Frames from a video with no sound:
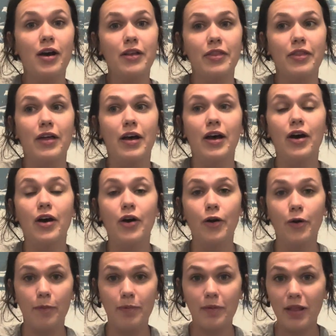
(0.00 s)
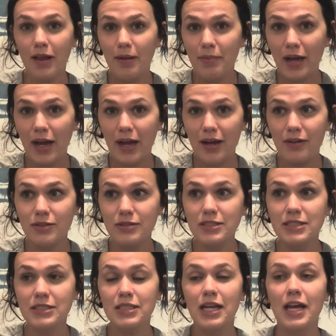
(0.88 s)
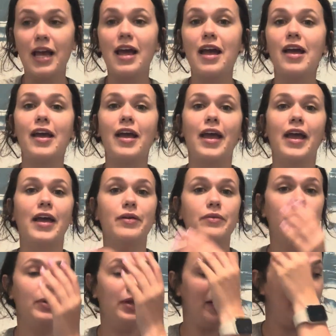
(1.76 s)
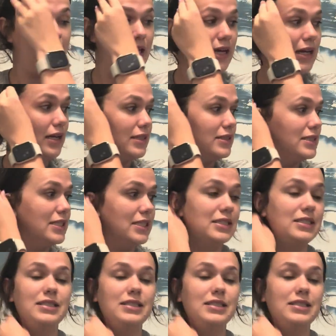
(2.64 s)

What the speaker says: the Hope Clubhouse and we did